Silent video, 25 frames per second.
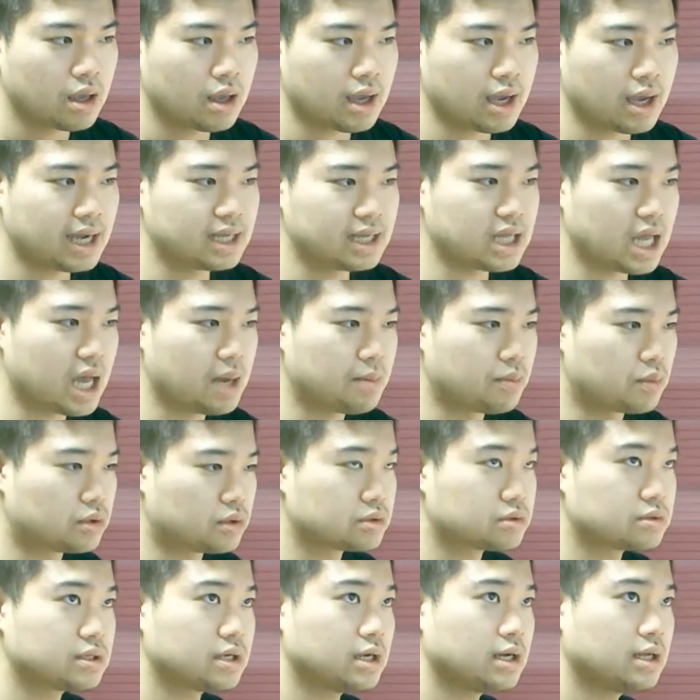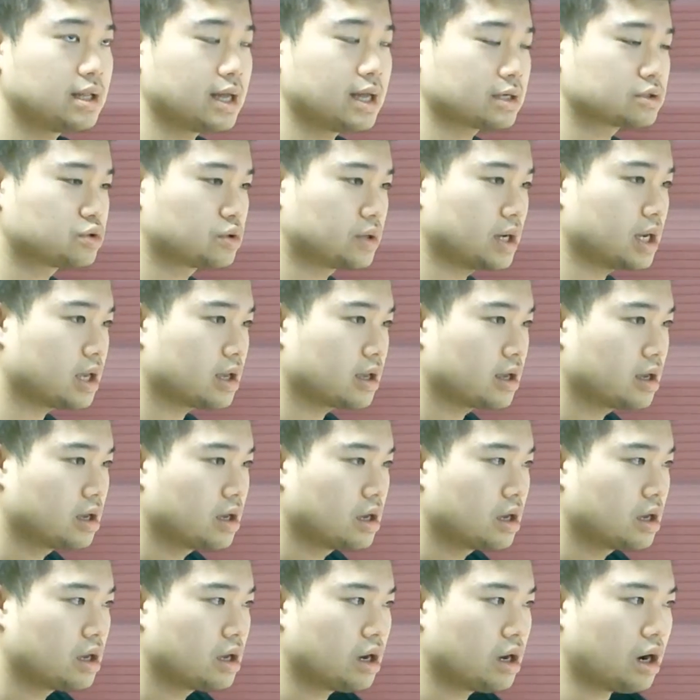and Emerson Electric.
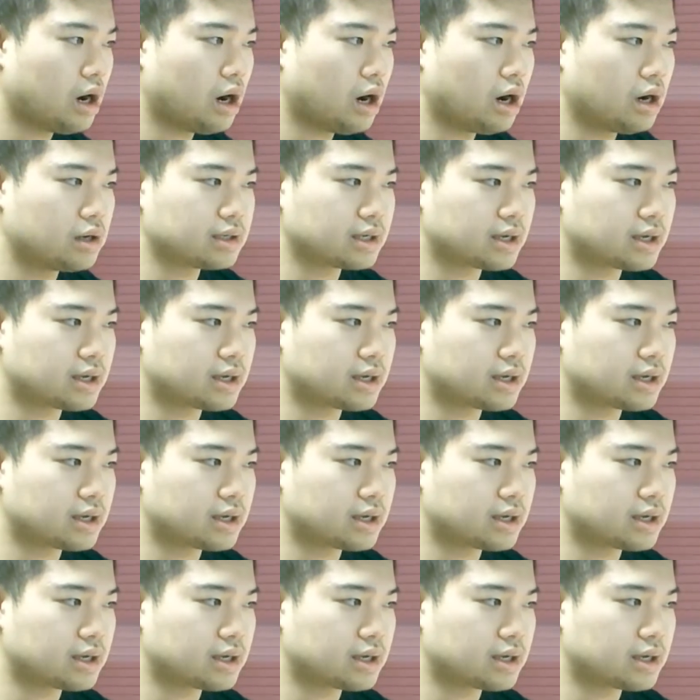The